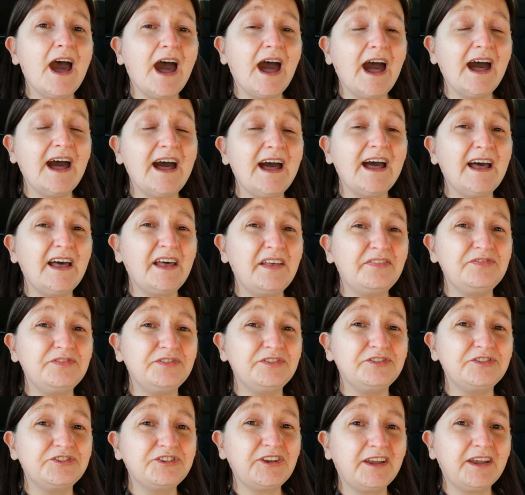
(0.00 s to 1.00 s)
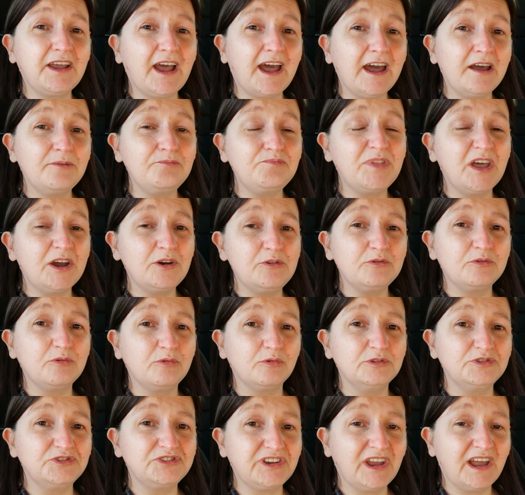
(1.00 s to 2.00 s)
And I'm now
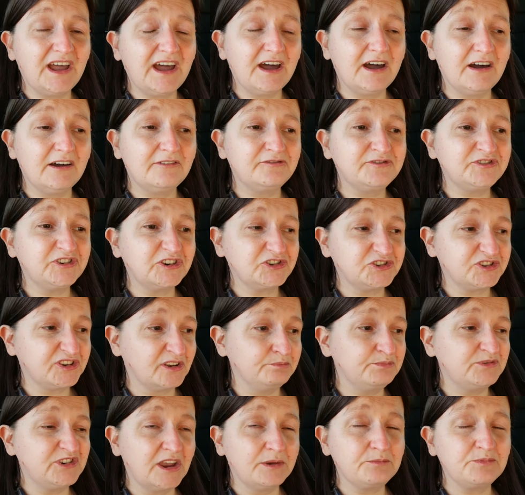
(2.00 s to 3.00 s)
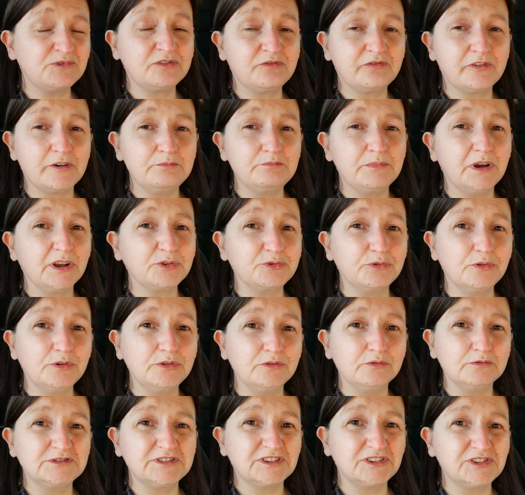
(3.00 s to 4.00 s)
going to have just some chips from
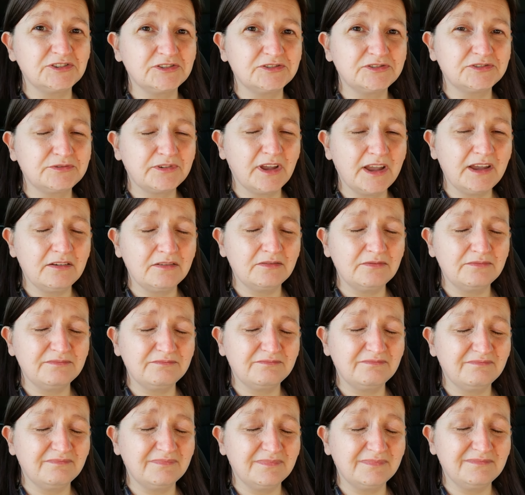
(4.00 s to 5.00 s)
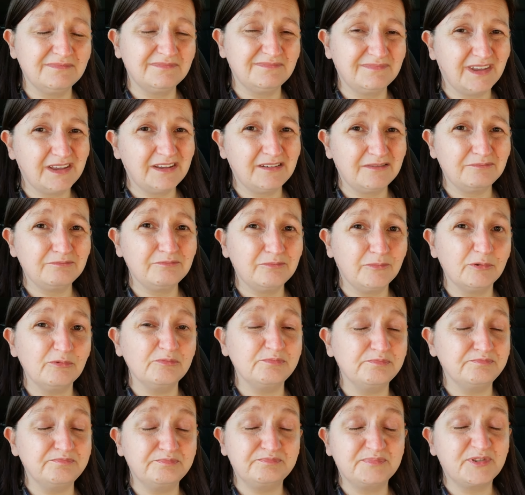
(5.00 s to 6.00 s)
McDonald's. It will
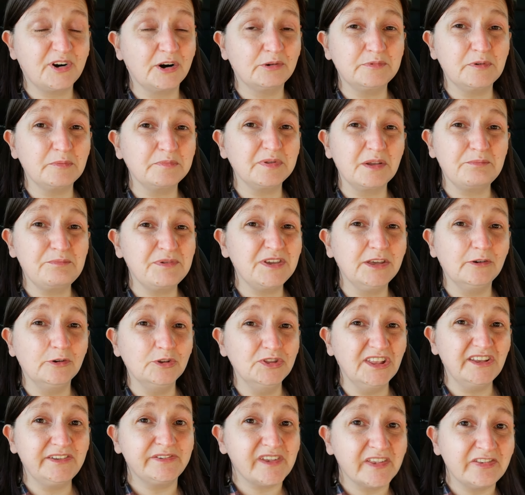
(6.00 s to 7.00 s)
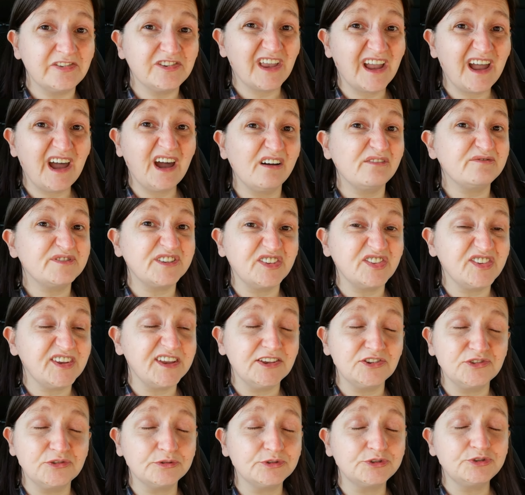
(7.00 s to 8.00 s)
probably be the only things I have today,
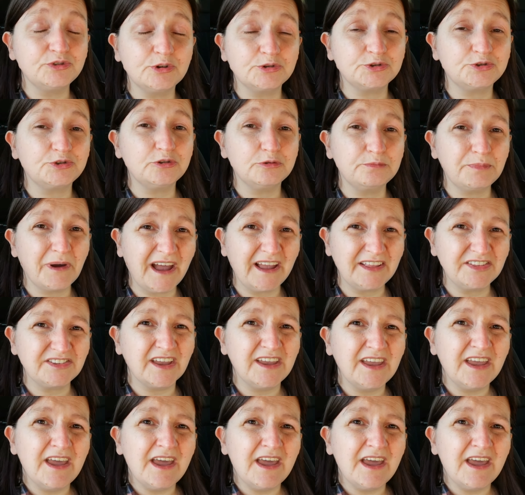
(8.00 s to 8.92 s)
so it's not too bad.